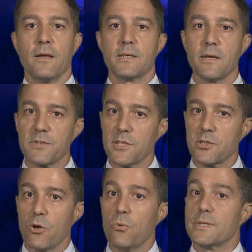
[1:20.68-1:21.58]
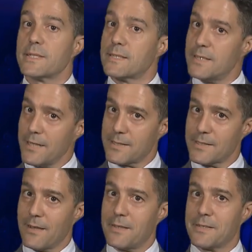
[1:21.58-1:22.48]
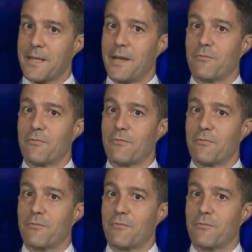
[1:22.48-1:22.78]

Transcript: San Francisco sits at the center